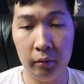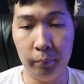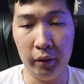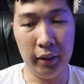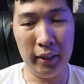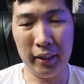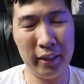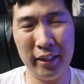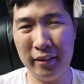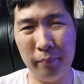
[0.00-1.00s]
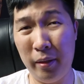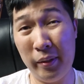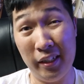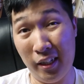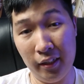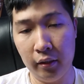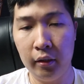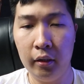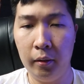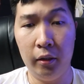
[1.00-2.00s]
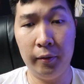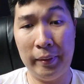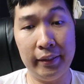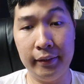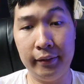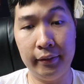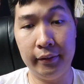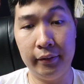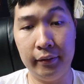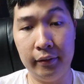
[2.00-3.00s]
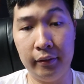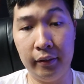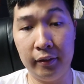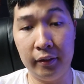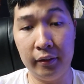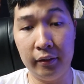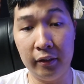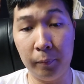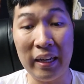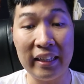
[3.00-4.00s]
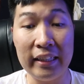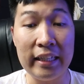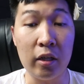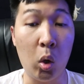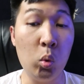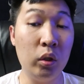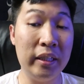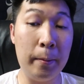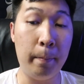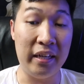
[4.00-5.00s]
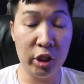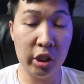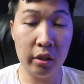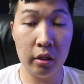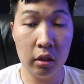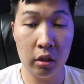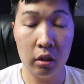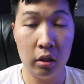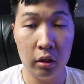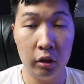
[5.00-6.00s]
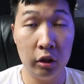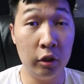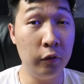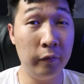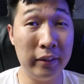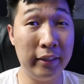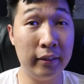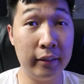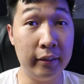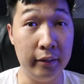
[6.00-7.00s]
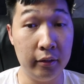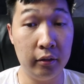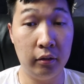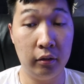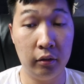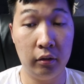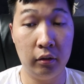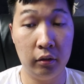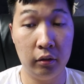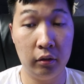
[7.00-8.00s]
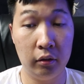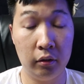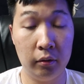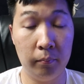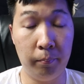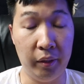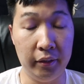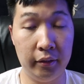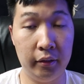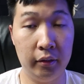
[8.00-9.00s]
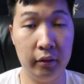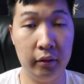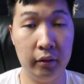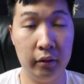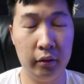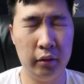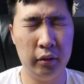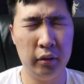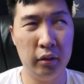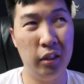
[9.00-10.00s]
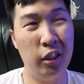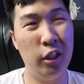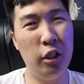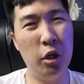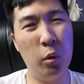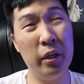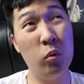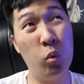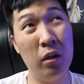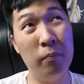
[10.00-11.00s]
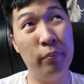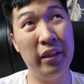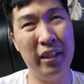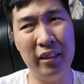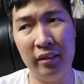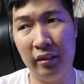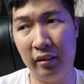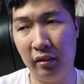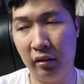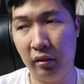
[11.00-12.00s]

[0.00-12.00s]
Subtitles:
but I guess maybe not, is because the spec leak only mentioned 256 gigs. But knowing OnePlus,